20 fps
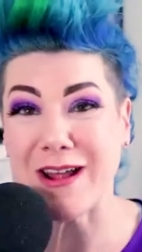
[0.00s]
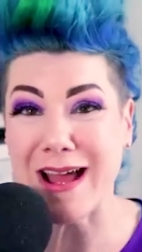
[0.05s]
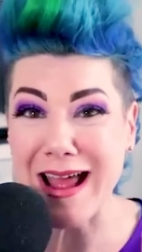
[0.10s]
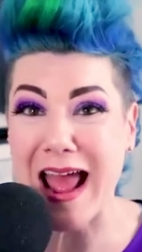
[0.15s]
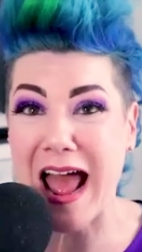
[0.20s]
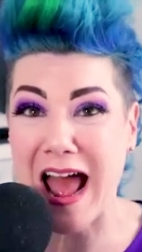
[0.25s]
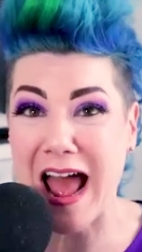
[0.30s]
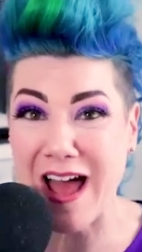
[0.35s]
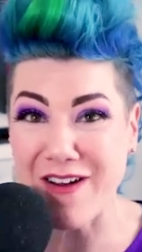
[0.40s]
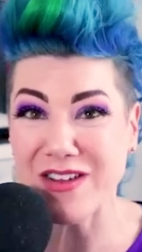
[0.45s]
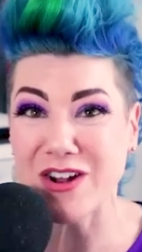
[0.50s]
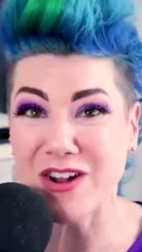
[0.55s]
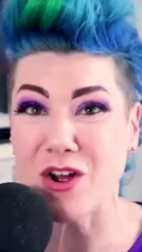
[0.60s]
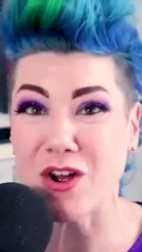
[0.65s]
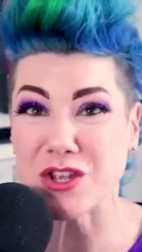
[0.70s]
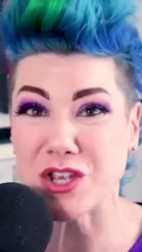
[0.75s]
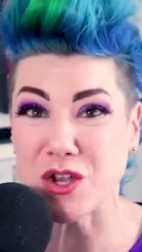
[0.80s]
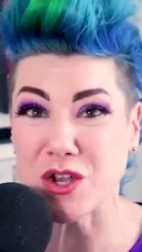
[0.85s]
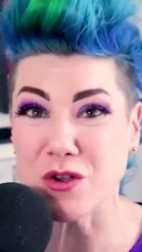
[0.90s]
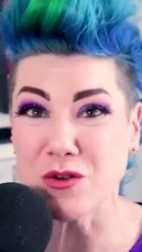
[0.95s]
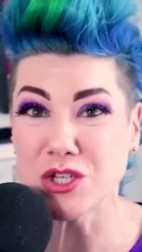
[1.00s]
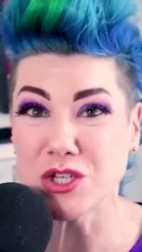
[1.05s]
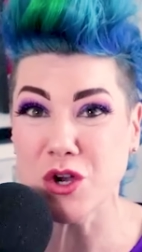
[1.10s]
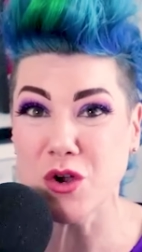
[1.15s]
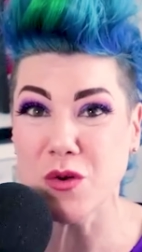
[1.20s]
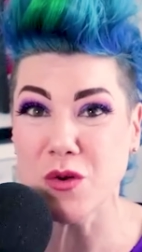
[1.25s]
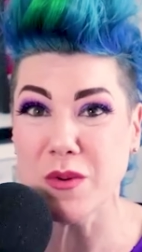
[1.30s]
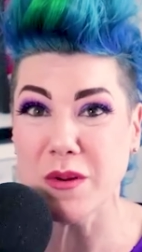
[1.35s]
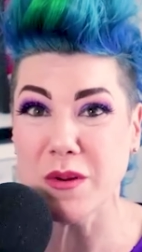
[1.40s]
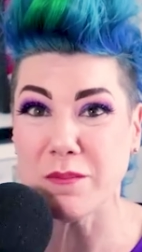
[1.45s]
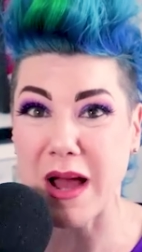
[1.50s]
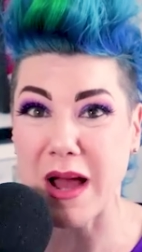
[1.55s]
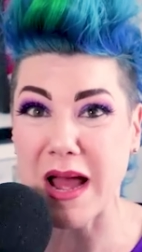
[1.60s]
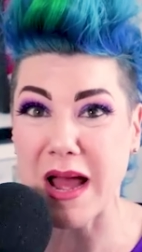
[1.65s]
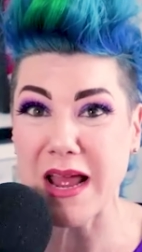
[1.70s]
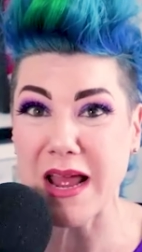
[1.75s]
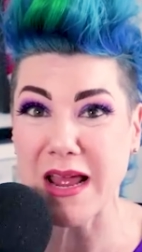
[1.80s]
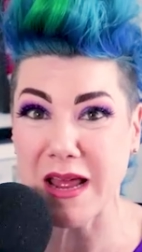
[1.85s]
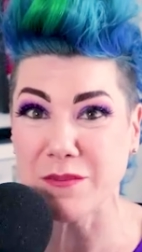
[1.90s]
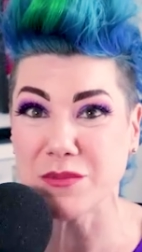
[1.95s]
I have it on YouTube,
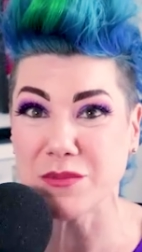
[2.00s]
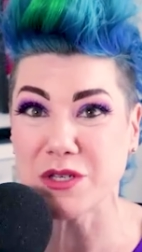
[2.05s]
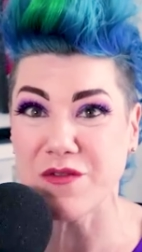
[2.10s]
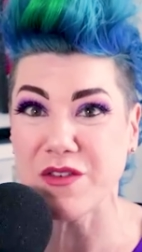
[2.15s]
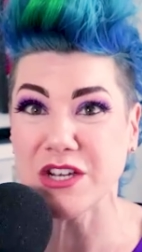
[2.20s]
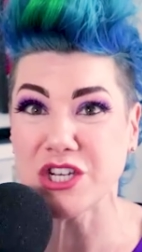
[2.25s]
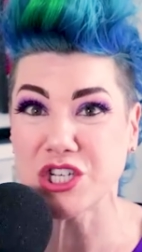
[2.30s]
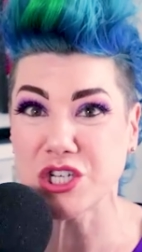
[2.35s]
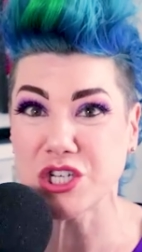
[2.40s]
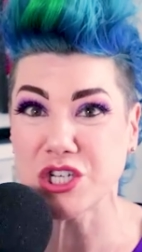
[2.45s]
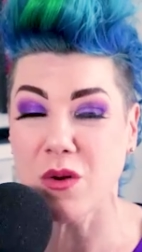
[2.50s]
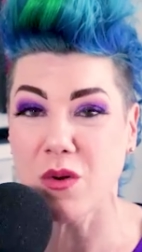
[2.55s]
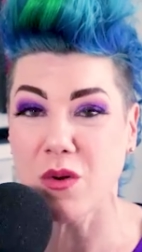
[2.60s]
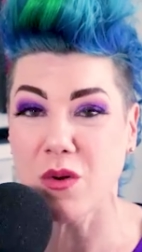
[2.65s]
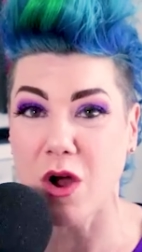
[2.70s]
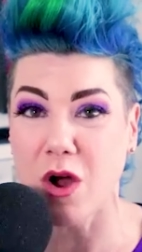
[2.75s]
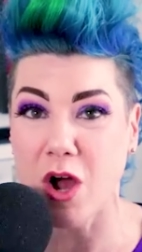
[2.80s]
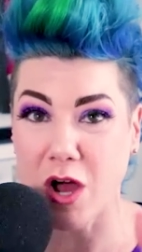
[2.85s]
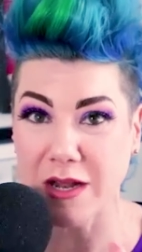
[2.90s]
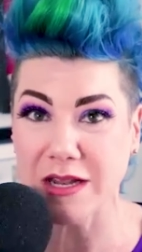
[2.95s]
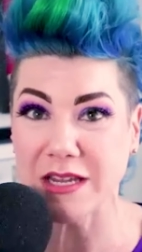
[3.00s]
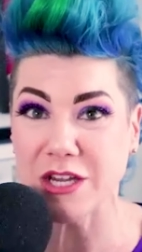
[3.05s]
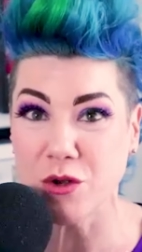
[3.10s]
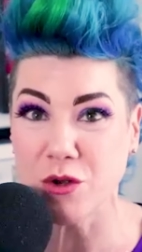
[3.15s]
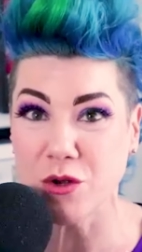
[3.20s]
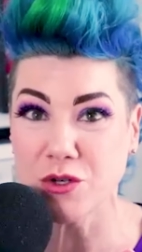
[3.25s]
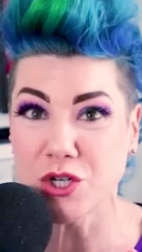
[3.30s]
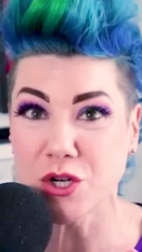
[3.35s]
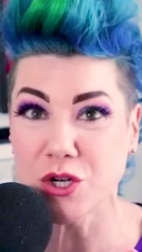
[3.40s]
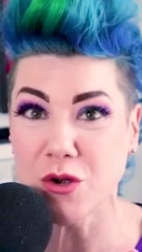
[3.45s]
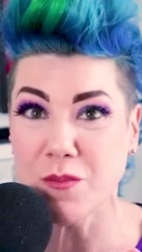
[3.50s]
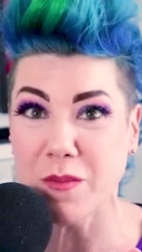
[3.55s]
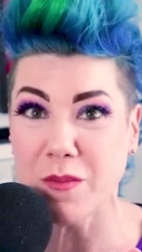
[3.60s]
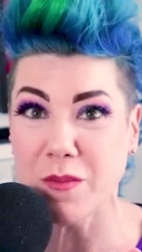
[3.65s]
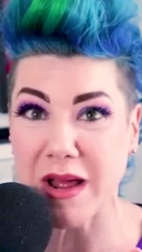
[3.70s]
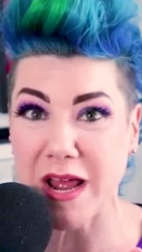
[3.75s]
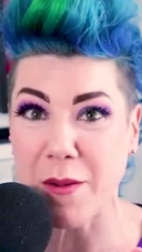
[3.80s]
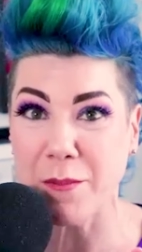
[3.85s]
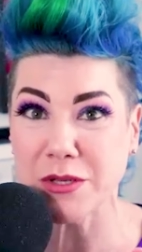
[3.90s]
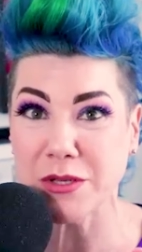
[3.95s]
my MTV show on YouTube,
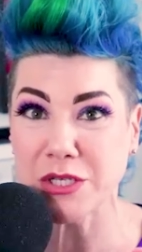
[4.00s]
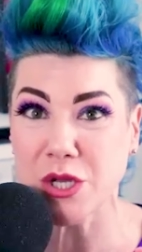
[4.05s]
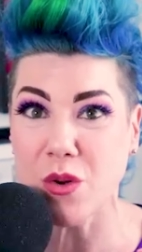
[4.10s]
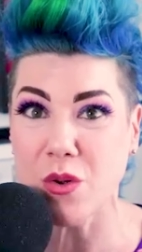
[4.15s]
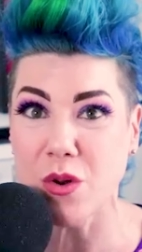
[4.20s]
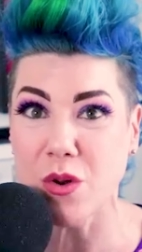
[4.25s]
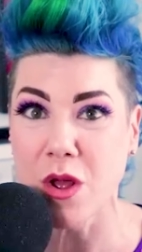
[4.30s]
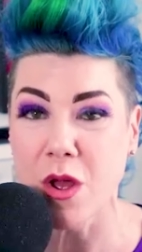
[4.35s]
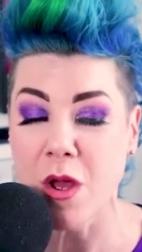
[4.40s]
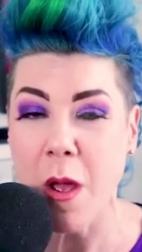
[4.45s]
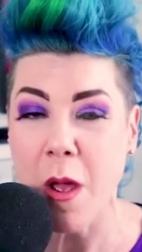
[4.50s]
my episode.